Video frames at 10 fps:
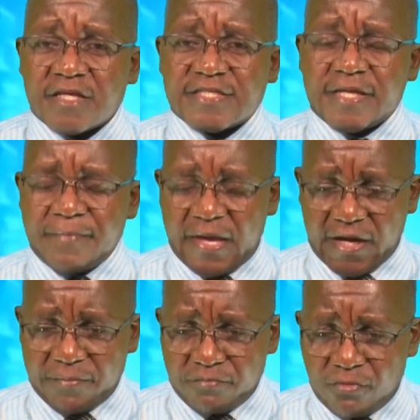that He
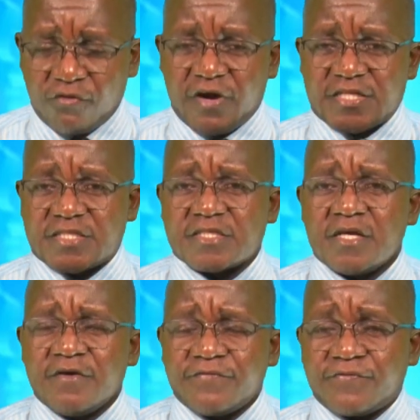may remove us
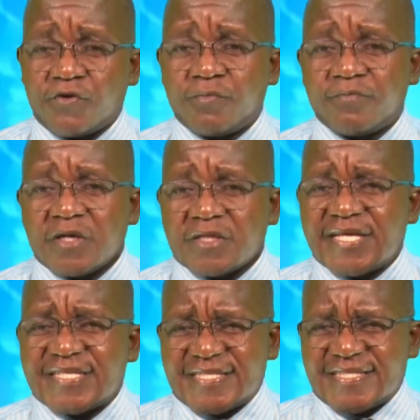from
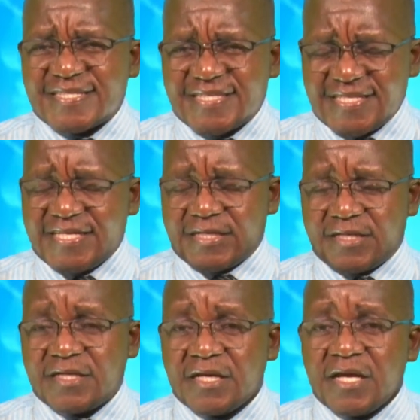the
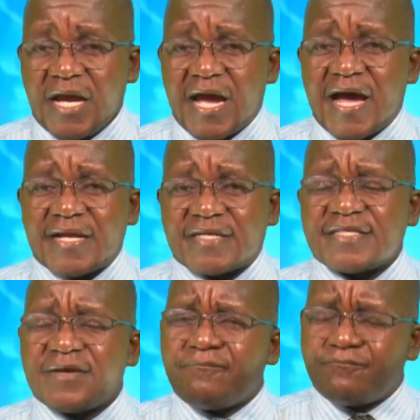sin and
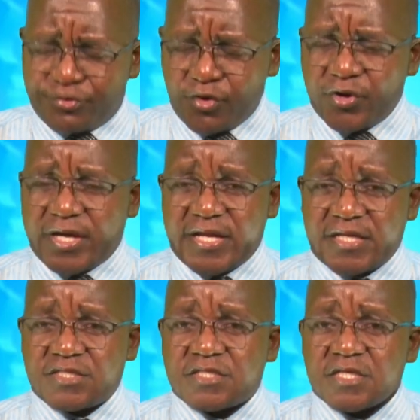the
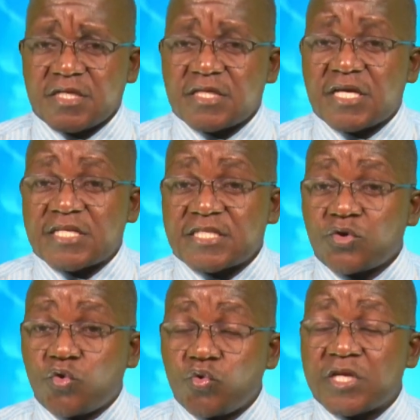bondage that
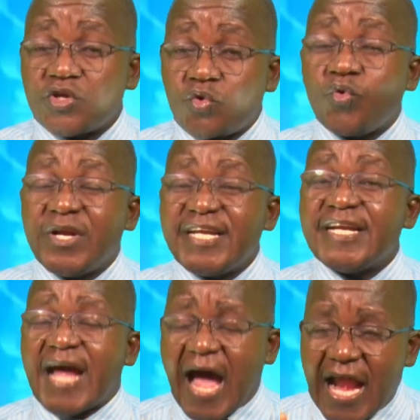
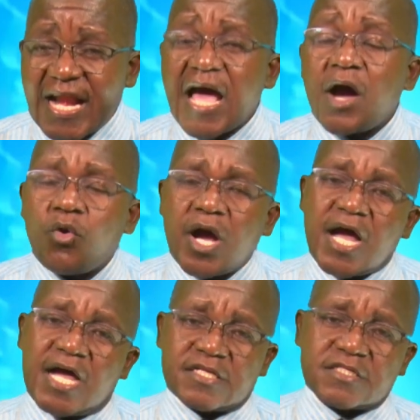couldn't allow
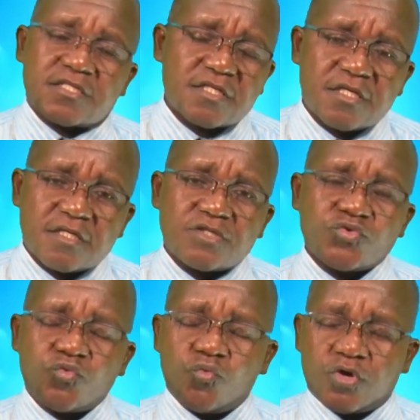us
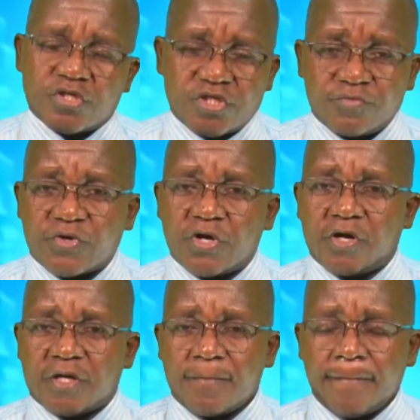to worship God.